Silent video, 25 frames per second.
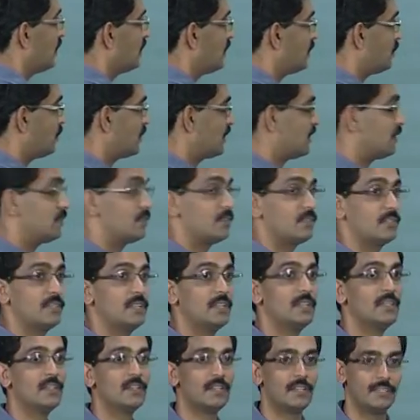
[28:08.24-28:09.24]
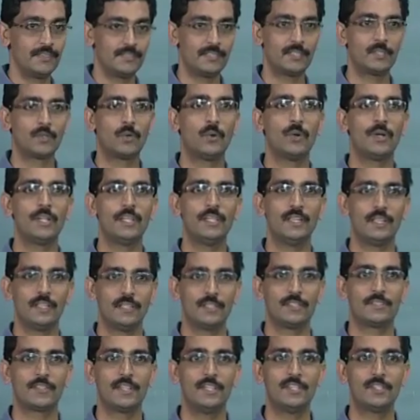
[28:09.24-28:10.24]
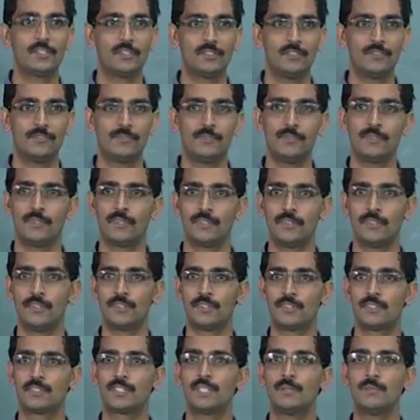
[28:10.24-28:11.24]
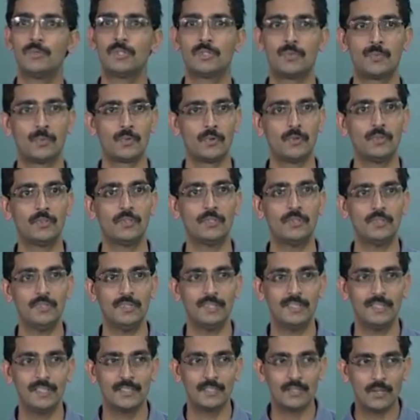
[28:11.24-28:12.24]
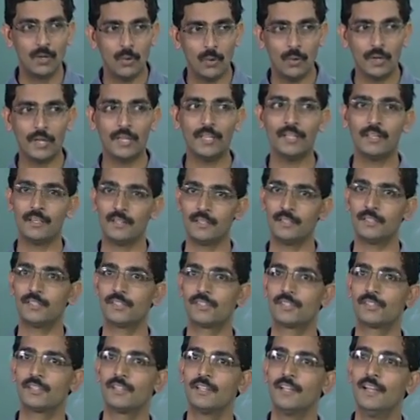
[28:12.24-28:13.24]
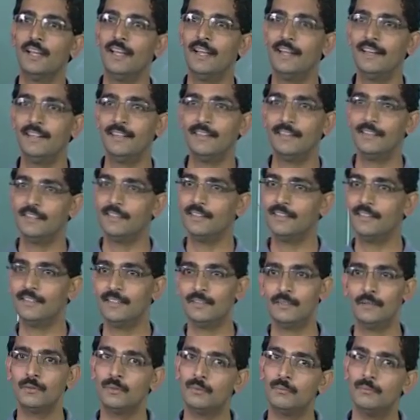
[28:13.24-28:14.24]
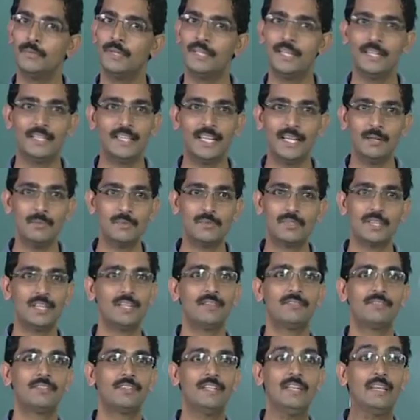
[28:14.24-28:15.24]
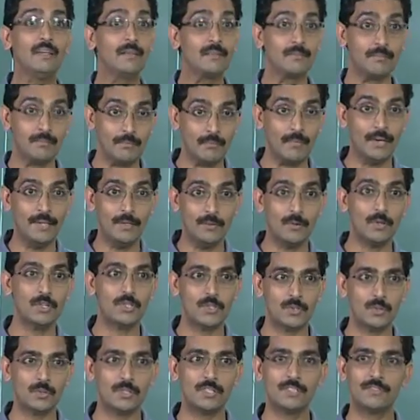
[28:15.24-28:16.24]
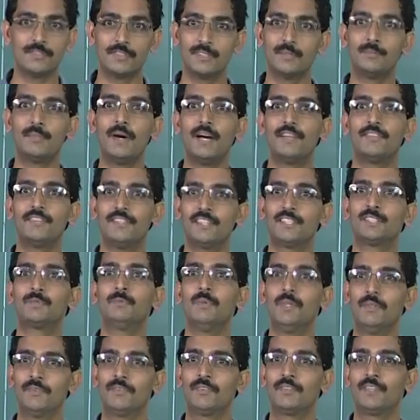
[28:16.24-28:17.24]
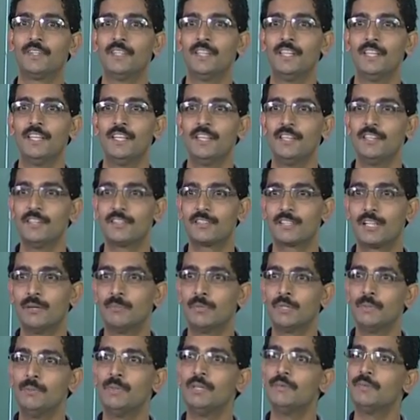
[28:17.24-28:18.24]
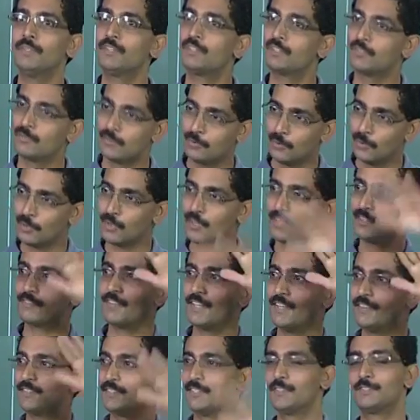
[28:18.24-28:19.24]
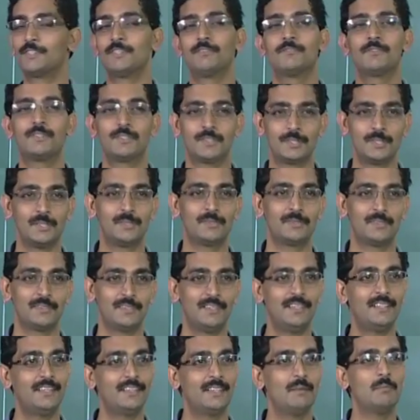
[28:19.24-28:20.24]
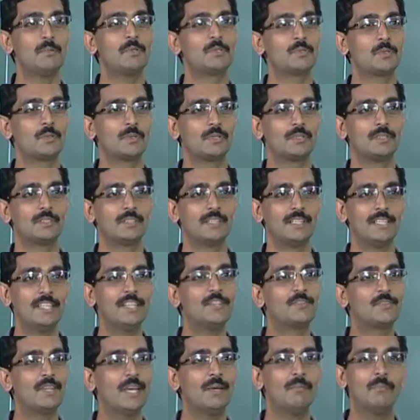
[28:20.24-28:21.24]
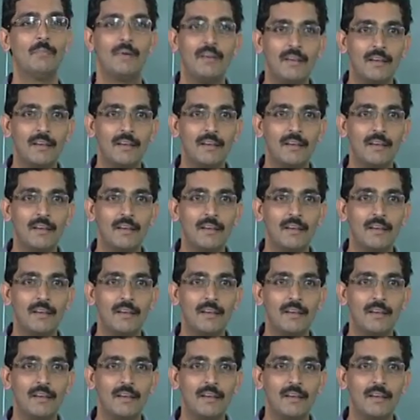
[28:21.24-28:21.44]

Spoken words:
What else? I said coding errors, right. So if your system is prone to coding errors, and many times I have seen my own student for the past 6 months, he has come to me with 4 or 5 sets of results, right, MS student, and each time